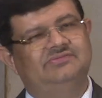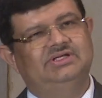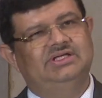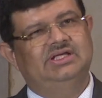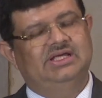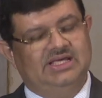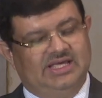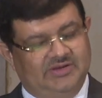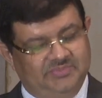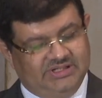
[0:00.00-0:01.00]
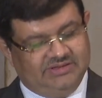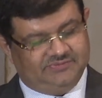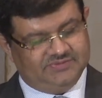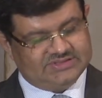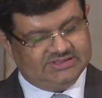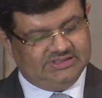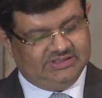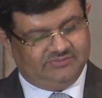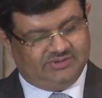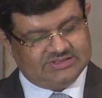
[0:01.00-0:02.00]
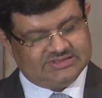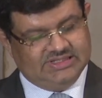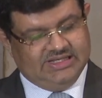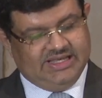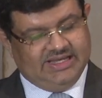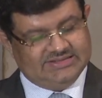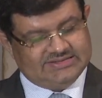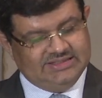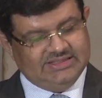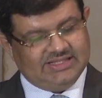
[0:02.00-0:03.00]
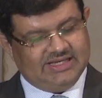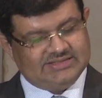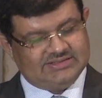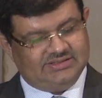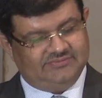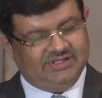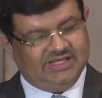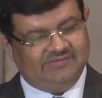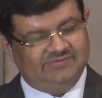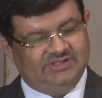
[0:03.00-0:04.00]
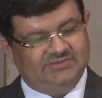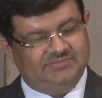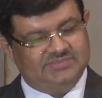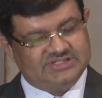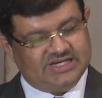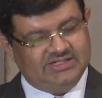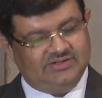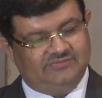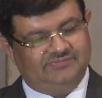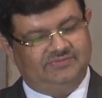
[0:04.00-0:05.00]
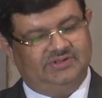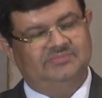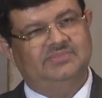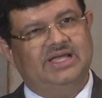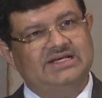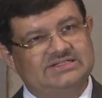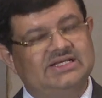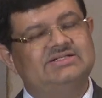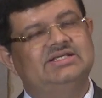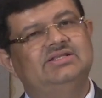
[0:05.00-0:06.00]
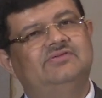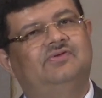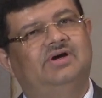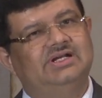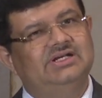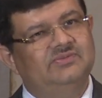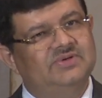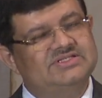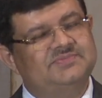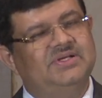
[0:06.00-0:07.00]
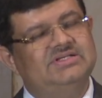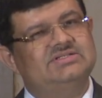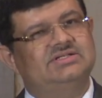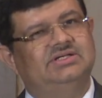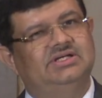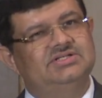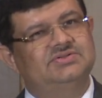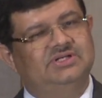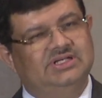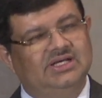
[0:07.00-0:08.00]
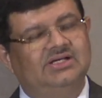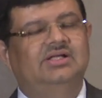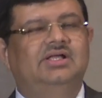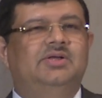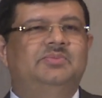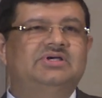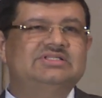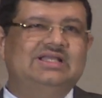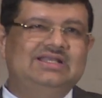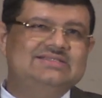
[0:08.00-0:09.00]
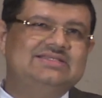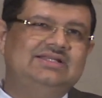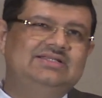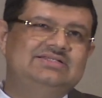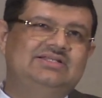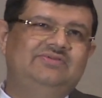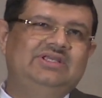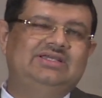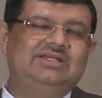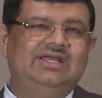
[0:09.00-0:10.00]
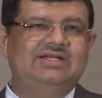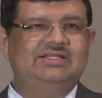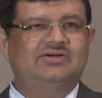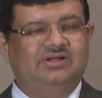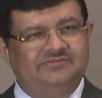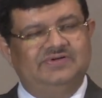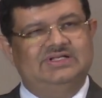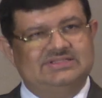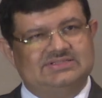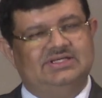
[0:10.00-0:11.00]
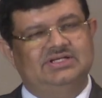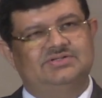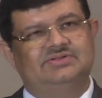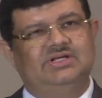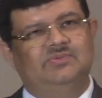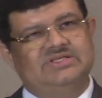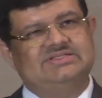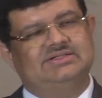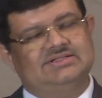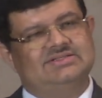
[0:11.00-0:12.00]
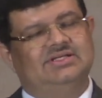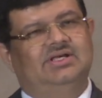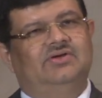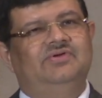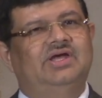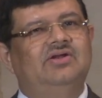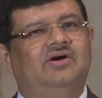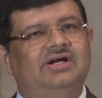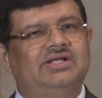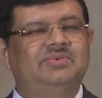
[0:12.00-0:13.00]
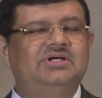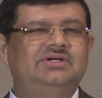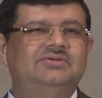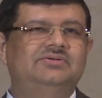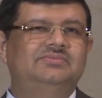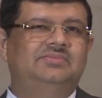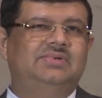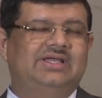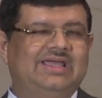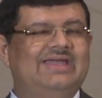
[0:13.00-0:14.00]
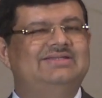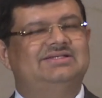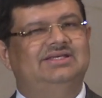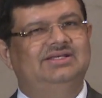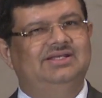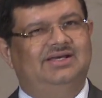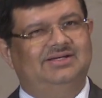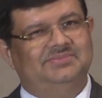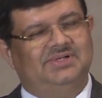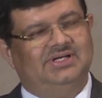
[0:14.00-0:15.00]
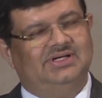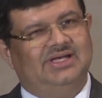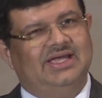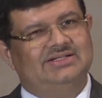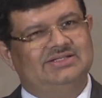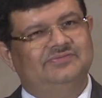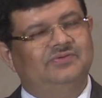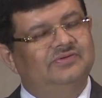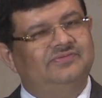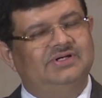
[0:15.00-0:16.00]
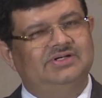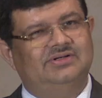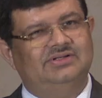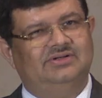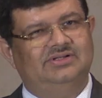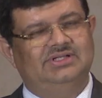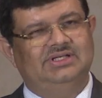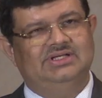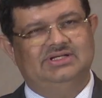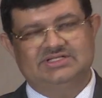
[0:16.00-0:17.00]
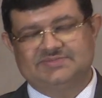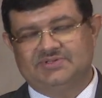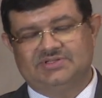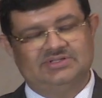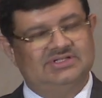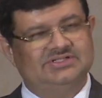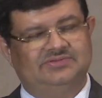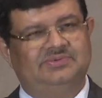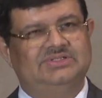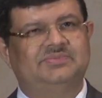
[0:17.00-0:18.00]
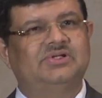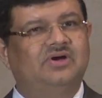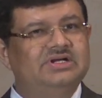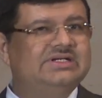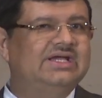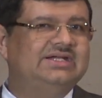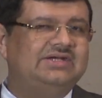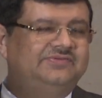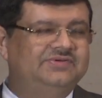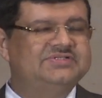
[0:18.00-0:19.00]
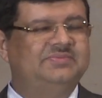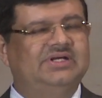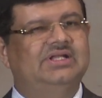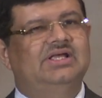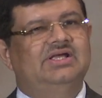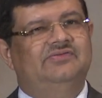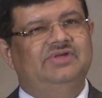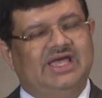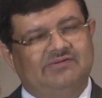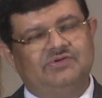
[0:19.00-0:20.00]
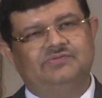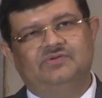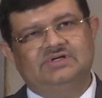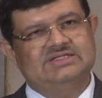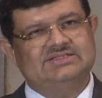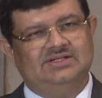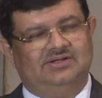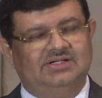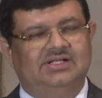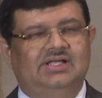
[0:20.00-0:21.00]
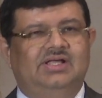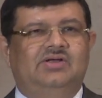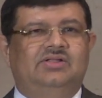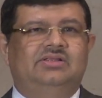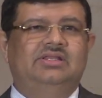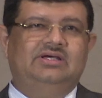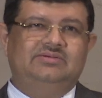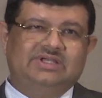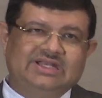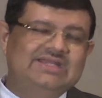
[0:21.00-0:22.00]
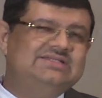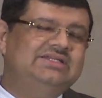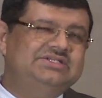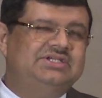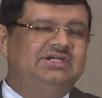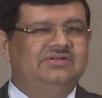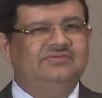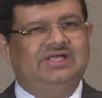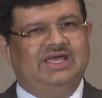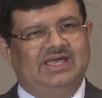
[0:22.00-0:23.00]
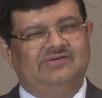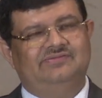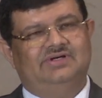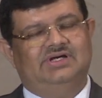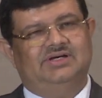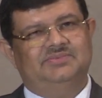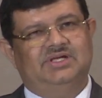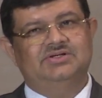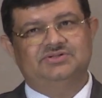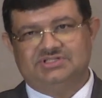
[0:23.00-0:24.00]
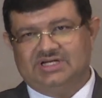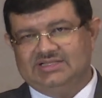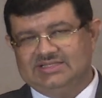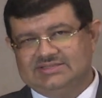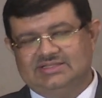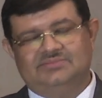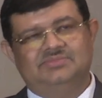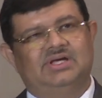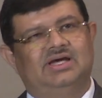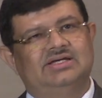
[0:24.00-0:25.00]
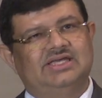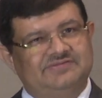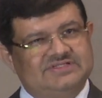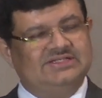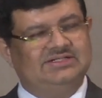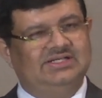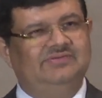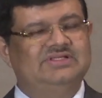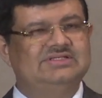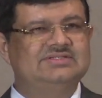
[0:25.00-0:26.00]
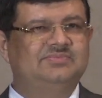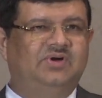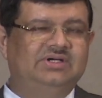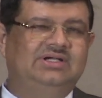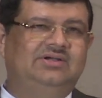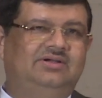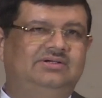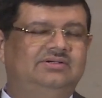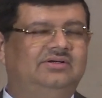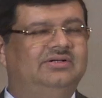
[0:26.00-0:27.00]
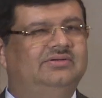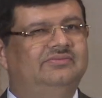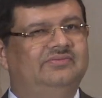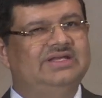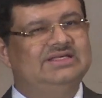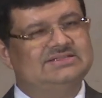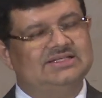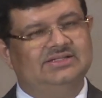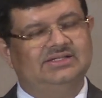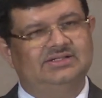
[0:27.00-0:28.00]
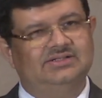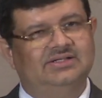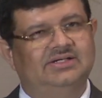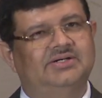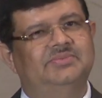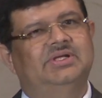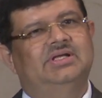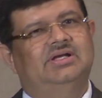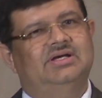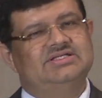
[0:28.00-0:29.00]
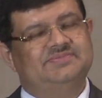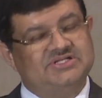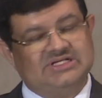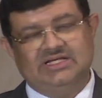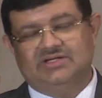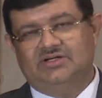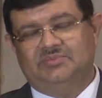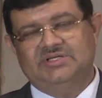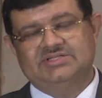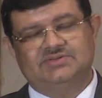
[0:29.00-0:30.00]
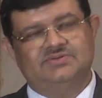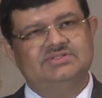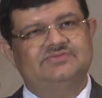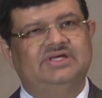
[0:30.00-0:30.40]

We have been enforcing the awards, and seeing that we have the trend of attracting the foreign investment into India, because unless and until we create the confidence into the investors, we are not able to get India at the forefront on the dispute resolution front. But contract enforcement, we have to focus a lot. The great initiative we have in Gujarat is the Gift City, which is modeled on various other special economic zones.